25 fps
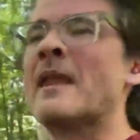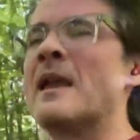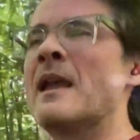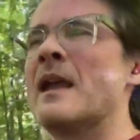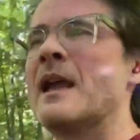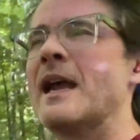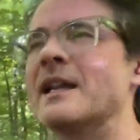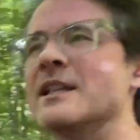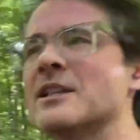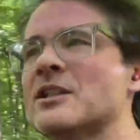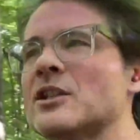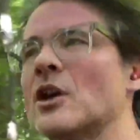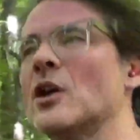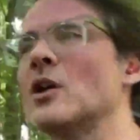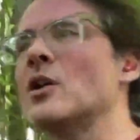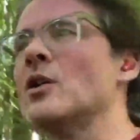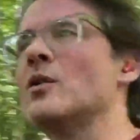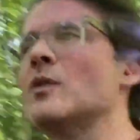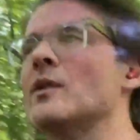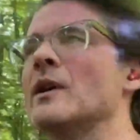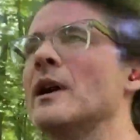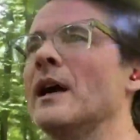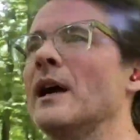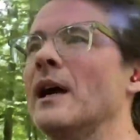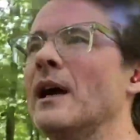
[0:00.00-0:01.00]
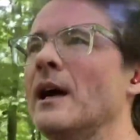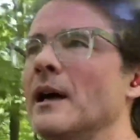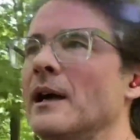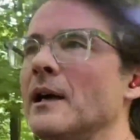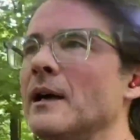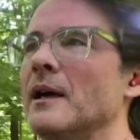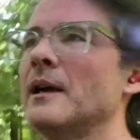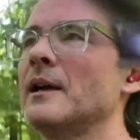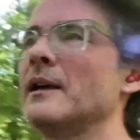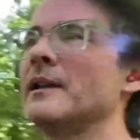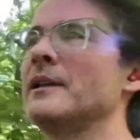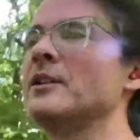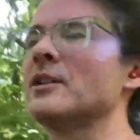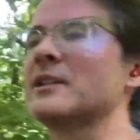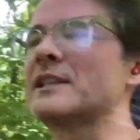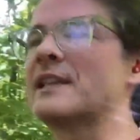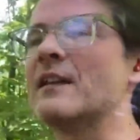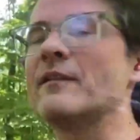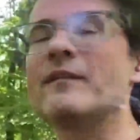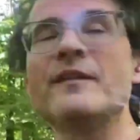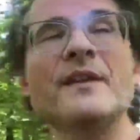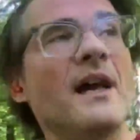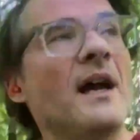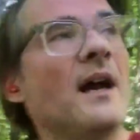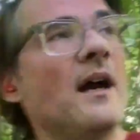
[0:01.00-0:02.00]
And so
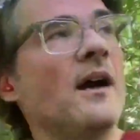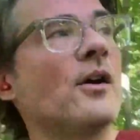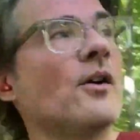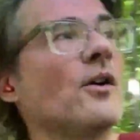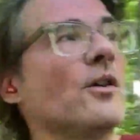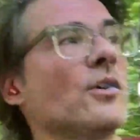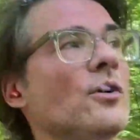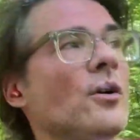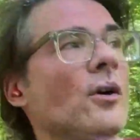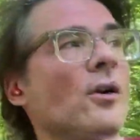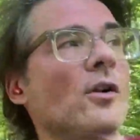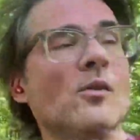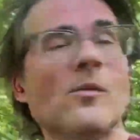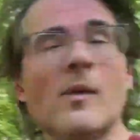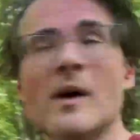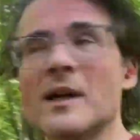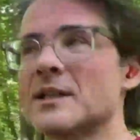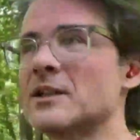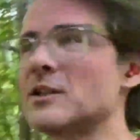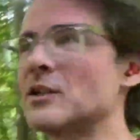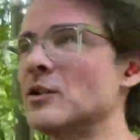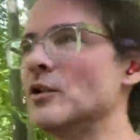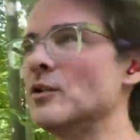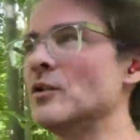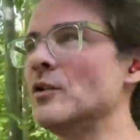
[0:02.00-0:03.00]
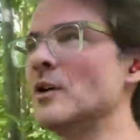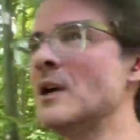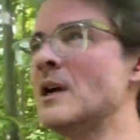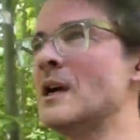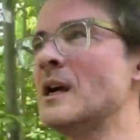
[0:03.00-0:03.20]
Josefia, her goal was to